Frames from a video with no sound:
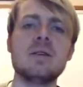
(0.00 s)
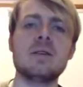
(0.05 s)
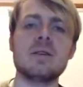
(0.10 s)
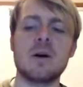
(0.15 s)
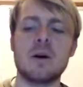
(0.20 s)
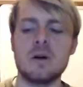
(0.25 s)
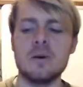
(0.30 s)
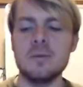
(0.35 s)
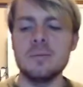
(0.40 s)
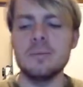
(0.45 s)

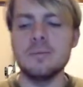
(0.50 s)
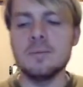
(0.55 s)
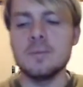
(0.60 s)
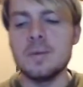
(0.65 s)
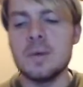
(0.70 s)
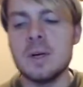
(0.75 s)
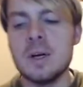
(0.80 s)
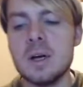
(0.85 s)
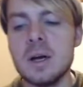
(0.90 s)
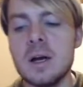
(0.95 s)
are:
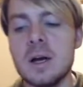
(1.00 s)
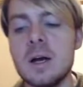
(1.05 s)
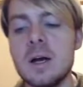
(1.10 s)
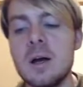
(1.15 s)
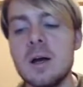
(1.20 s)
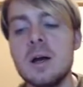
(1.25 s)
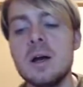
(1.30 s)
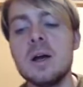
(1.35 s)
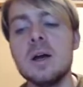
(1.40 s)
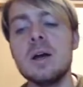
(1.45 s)

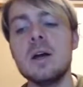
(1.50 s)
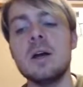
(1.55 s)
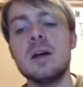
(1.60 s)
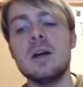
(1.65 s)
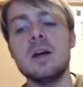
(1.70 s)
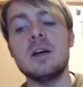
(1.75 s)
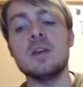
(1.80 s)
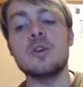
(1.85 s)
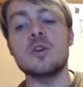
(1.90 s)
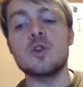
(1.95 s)

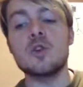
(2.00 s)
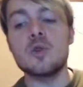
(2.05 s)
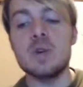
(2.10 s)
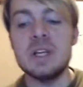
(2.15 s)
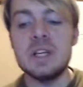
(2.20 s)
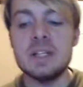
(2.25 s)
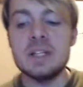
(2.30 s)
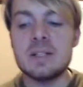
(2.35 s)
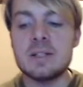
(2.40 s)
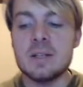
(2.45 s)

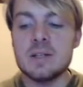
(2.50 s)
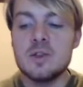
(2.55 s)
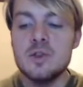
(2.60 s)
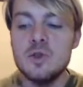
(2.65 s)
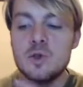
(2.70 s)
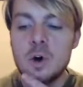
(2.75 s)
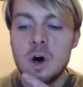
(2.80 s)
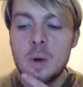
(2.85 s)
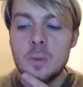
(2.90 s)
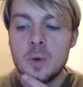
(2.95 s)
increase the
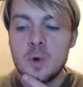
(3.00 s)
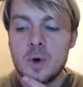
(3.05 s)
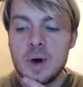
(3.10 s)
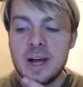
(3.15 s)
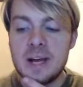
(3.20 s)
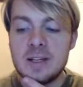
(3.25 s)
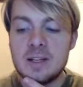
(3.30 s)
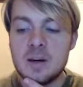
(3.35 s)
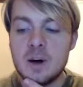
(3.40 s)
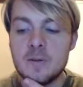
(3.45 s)
drop
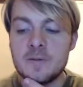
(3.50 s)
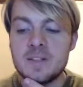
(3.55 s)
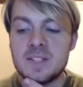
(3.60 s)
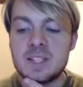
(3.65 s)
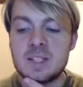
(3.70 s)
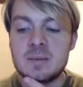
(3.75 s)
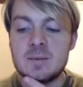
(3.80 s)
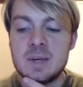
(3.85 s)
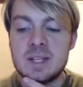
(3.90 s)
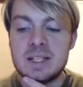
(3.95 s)
rate of
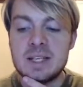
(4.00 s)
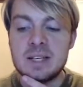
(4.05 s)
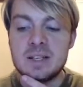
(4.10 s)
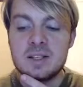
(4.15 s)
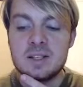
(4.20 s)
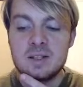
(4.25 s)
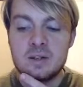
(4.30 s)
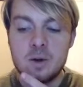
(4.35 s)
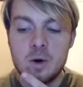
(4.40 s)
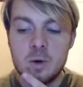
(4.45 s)
smithing
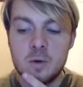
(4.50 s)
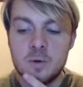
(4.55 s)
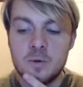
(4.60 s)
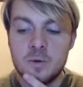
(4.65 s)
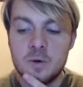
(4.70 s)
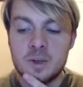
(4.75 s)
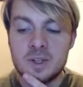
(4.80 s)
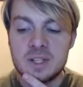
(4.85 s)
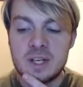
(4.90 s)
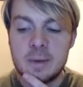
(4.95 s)
stone
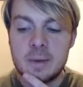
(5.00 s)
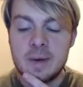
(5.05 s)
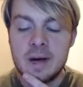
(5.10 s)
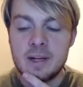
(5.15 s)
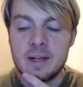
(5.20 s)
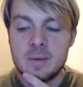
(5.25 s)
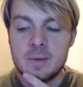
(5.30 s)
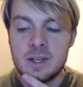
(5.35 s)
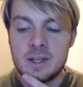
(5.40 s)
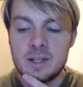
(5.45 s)
for some
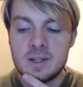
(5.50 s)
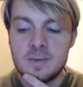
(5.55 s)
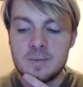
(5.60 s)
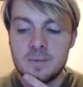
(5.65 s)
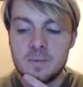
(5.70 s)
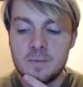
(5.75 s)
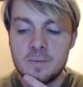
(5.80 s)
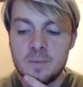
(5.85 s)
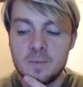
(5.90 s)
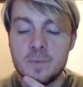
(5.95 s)
enemies.
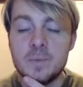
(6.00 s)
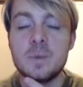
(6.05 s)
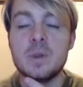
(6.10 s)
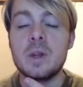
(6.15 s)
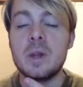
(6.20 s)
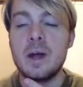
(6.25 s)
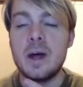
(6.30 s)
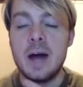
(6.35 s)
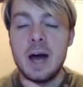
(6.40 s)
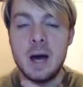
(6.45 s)

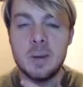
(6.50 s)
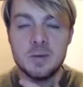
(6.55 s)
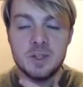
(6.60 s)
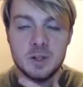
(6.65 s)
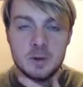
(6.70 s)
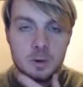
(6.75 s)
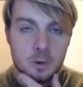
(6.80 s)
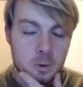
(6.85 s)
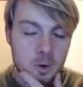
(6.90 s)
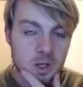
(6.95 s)

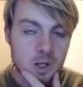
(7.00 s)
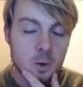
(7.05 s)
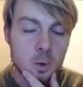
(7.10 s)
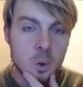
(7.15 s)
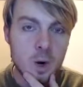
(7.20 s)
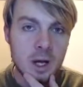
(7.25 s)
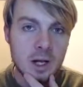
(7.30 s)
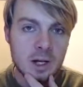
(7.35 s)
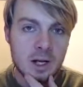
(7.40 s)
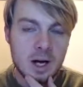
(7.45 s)
Absolutely
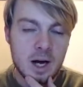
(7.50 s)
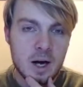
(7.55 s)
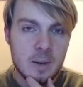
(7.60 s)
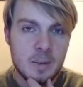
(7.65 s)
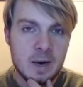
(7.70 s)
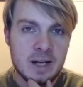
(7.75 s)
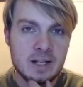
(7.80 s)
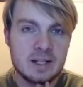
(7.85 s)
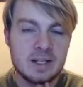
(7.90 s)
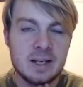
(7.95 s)
welcome.
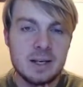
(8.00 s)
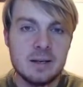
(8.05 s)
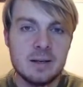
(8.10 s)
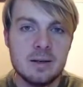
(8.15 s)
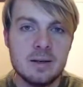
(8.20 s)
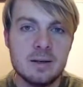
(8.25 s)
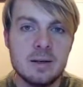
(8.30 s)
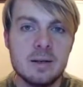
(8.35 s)
I think